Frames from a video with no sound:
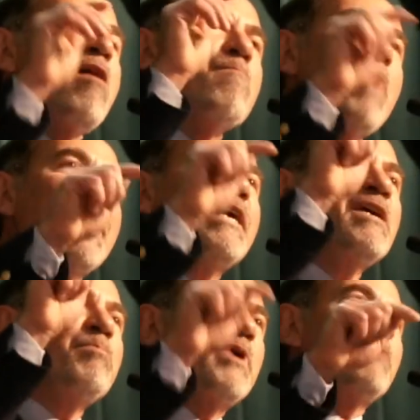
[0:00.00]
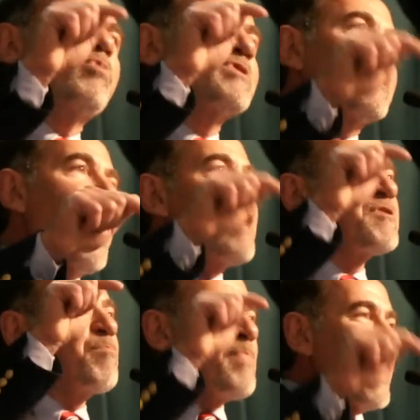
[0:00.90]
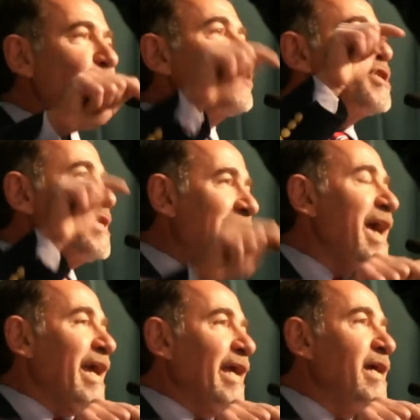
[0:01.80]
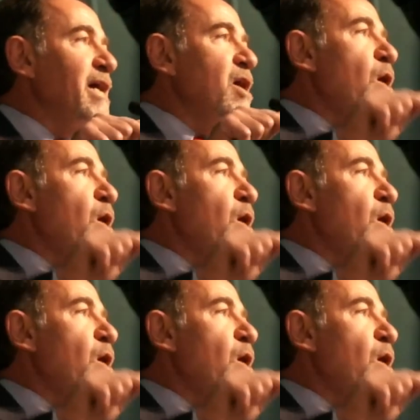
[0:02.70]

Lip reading: making people's lives better today